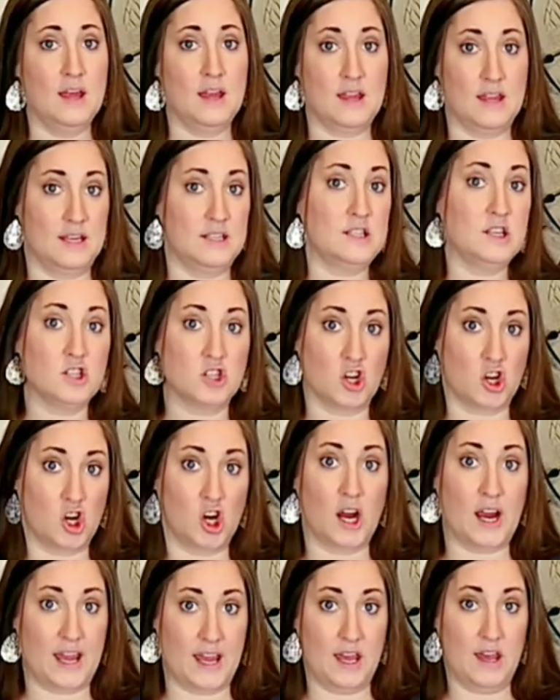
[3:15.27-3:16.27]
this is a
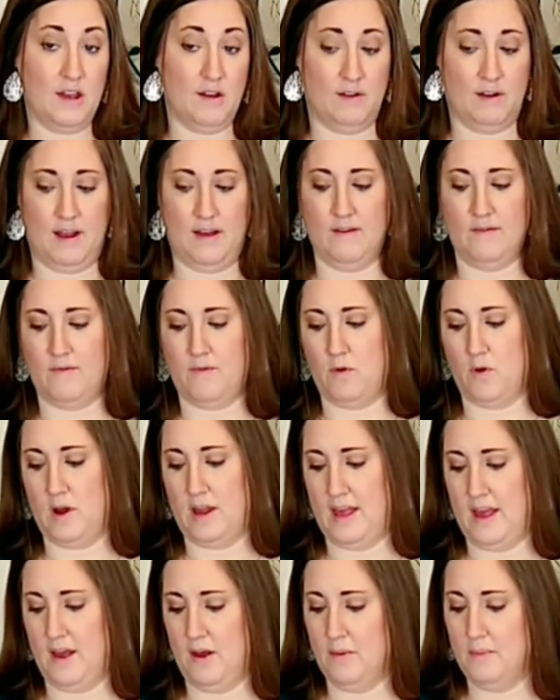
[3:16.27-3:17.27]
great unit for
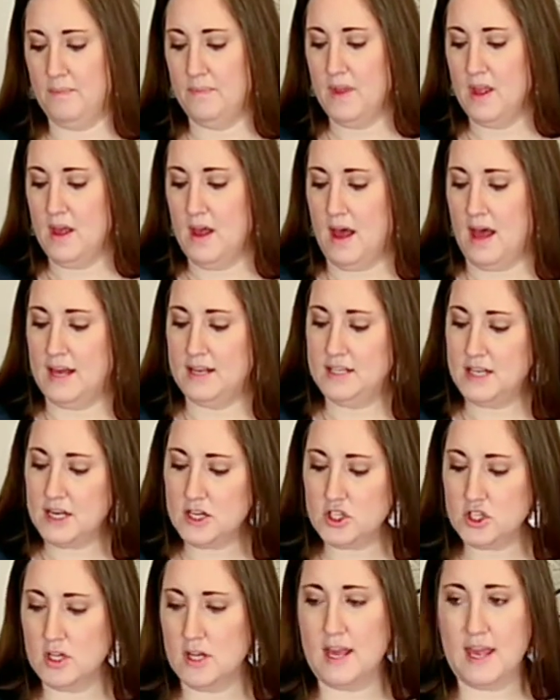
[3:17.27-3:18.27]
you.
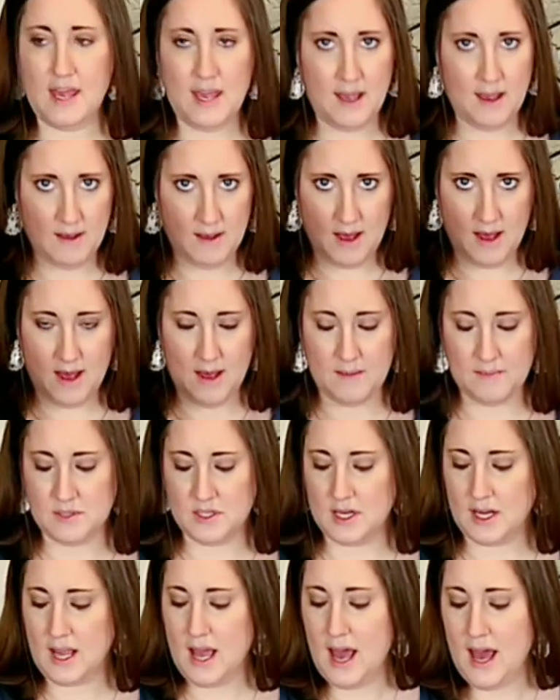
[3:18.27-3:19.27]
Additionally,
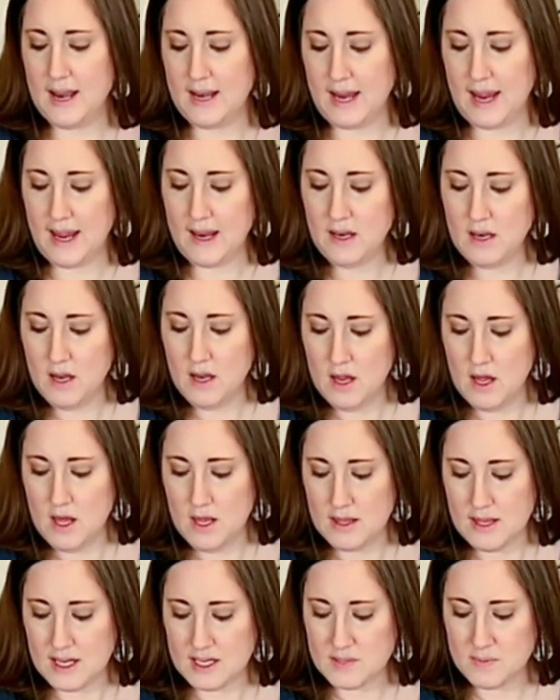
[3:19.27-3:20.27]
to cutting,
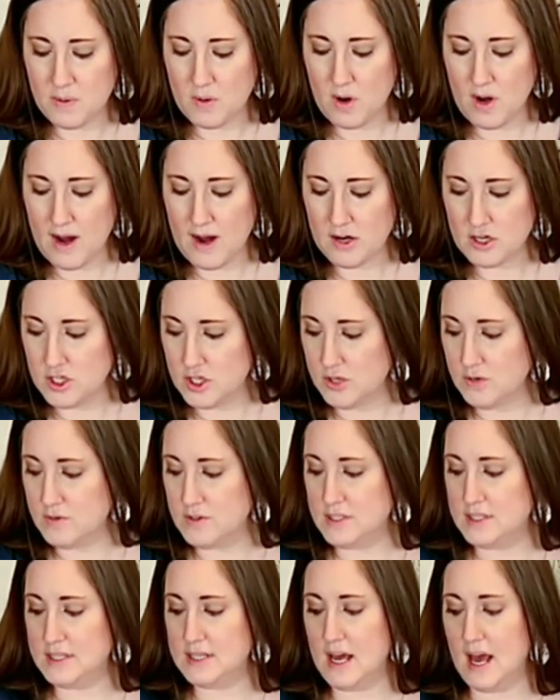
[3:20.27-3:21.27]
the Explore Air 2
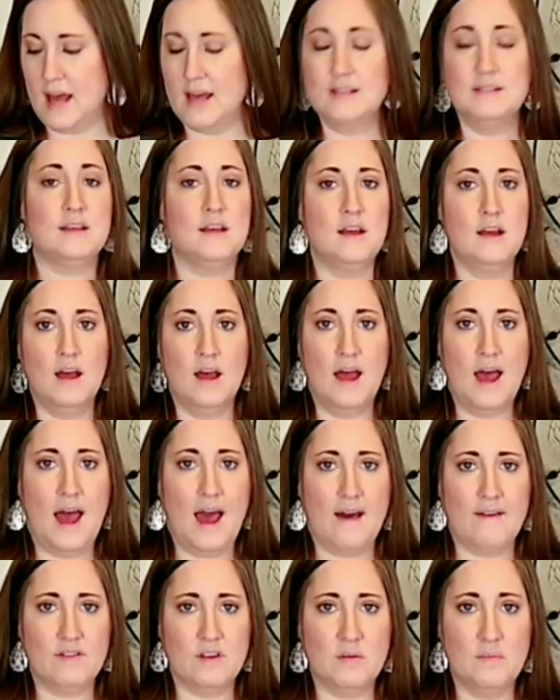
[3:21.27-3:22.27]
does
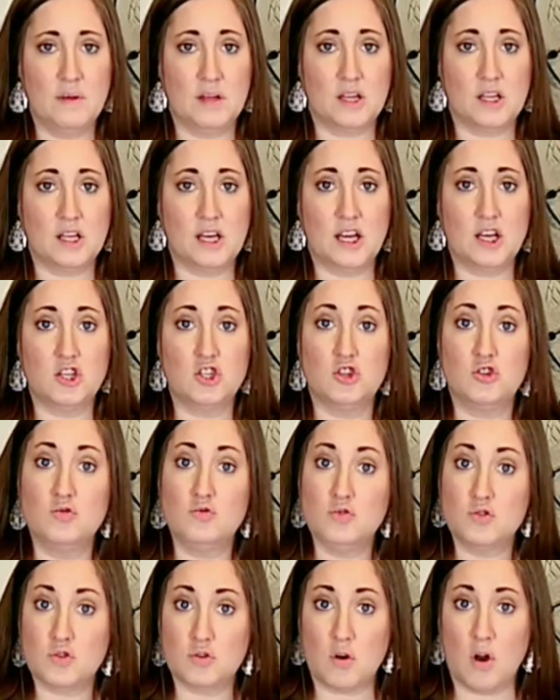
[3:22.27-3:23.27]
have the ability to
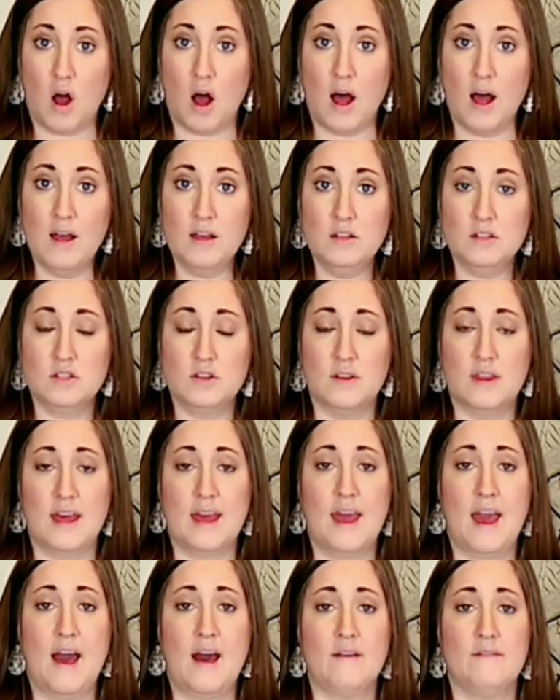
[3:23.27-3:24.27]
draw. So they
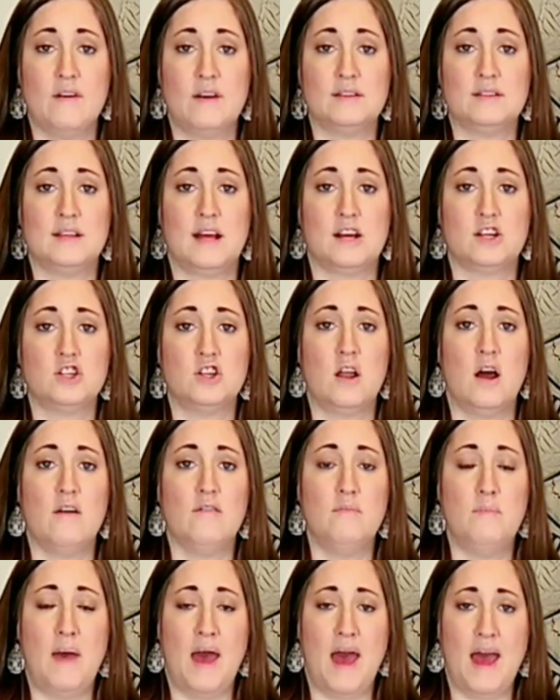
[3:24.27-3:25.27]
have a section of
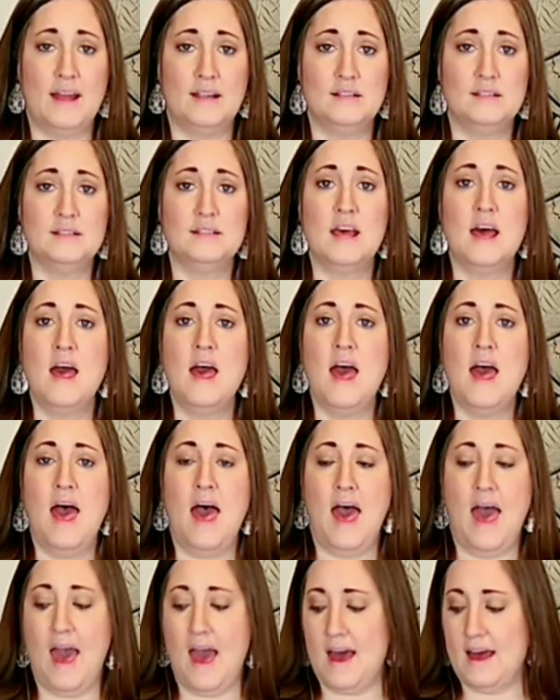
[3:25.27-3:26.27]
pens
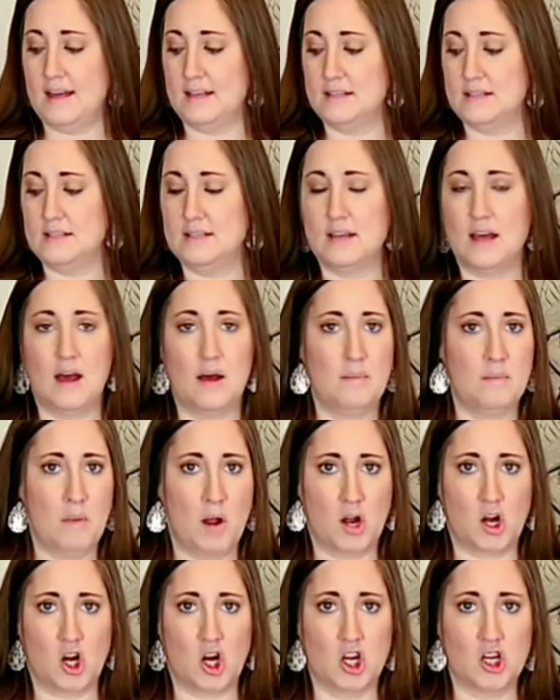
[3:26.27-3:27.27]
and
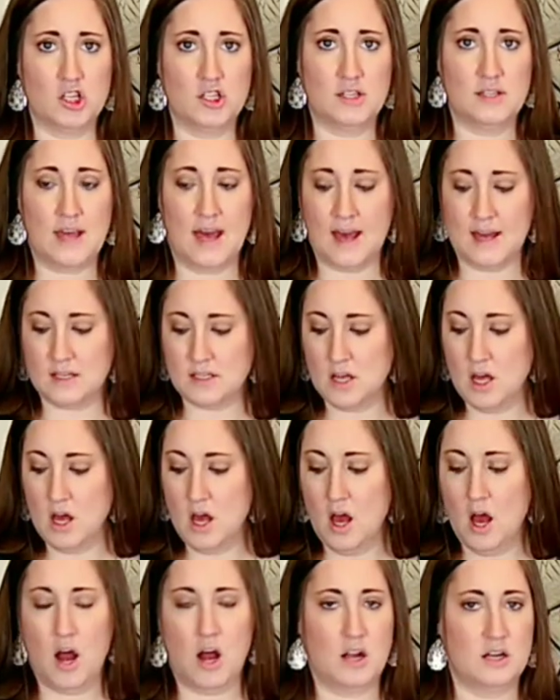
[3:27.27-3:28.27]
markers that
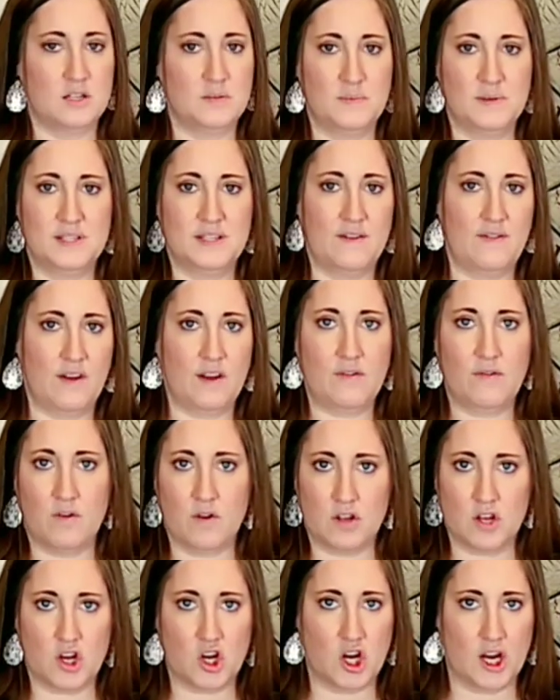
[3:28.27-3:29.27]
are specific for
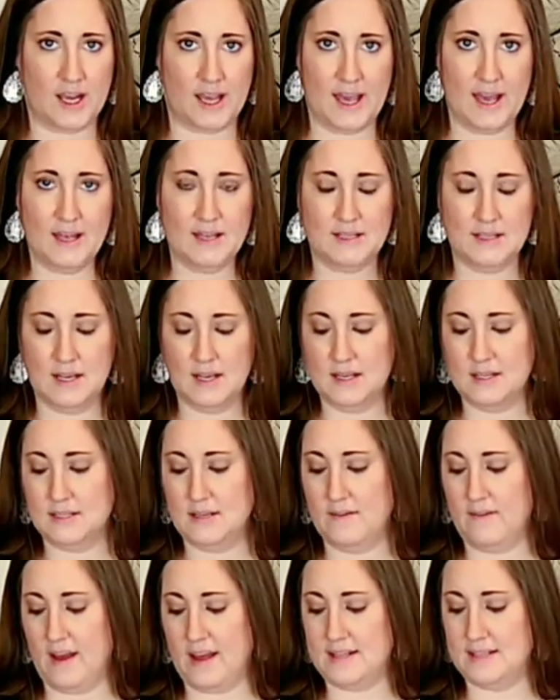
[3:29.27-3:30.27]
the Cricut
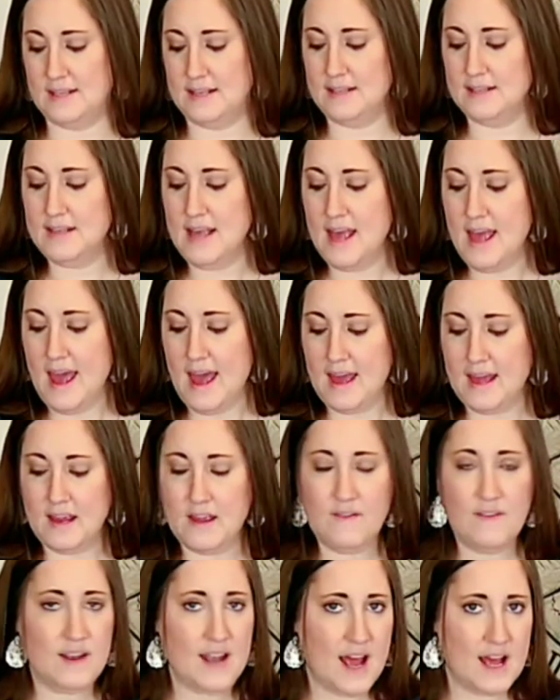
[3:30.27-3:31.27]
devices, and it
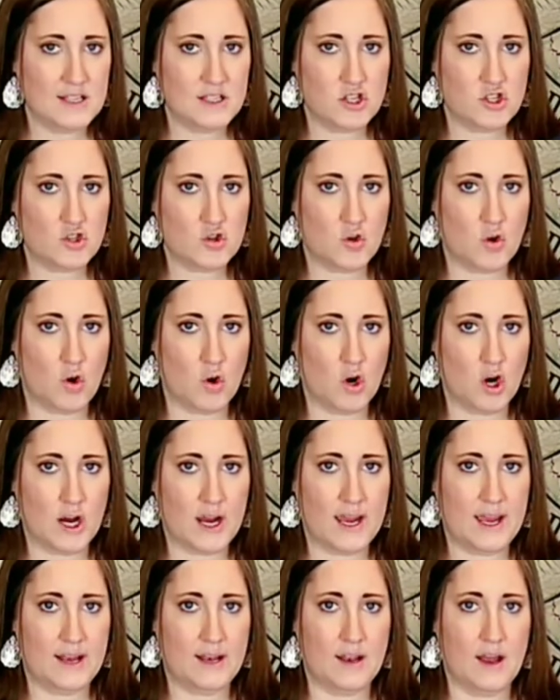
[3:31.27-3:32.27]
even has a
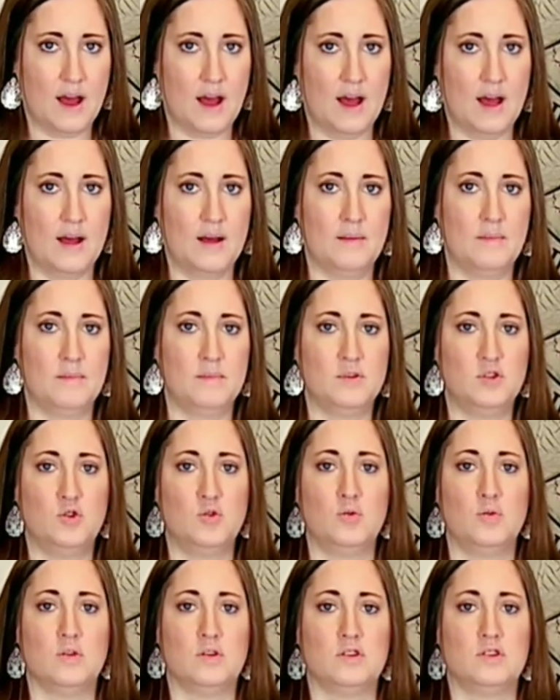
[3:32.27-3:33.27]
scoring
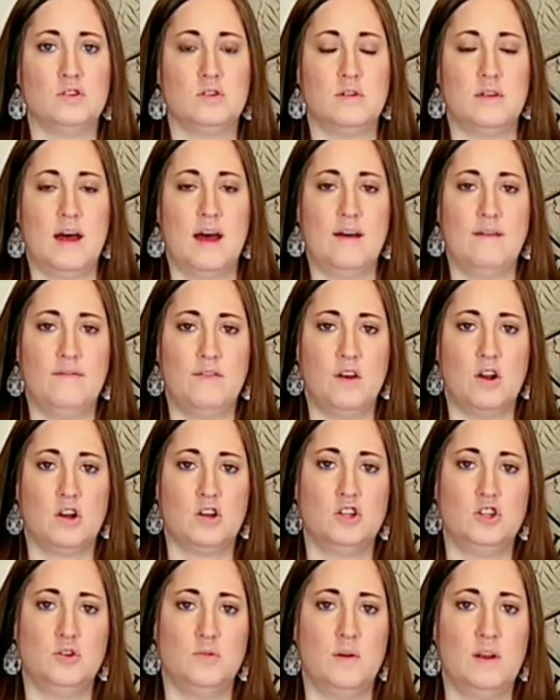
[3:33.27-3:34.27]
tool so that if you're
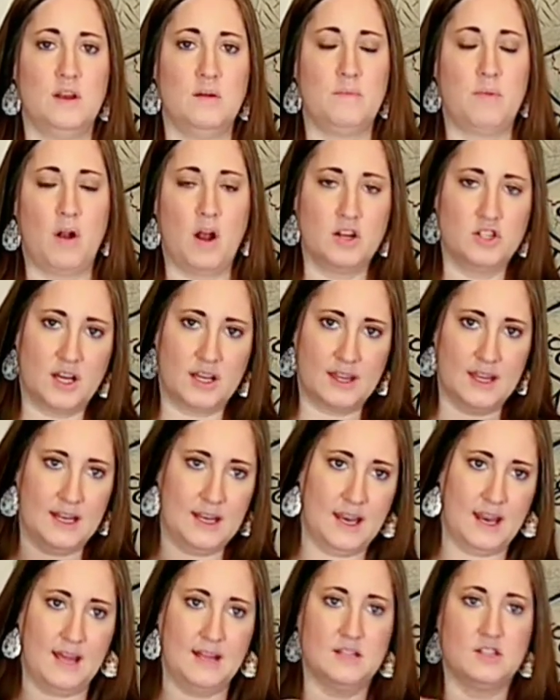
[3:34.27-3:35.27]
doing a project
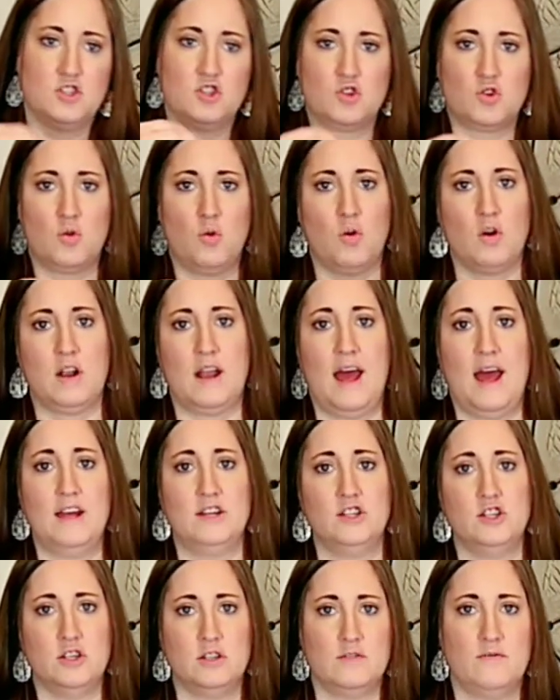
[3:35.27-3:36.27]
that needs scored
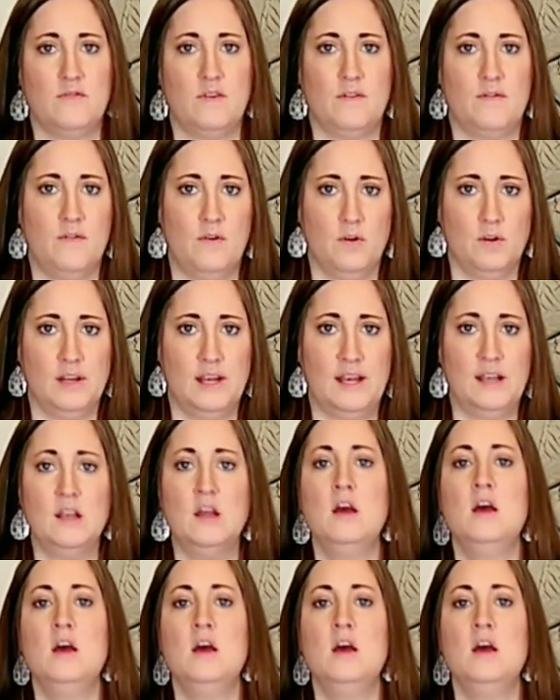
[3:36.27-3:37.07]
edges for folding,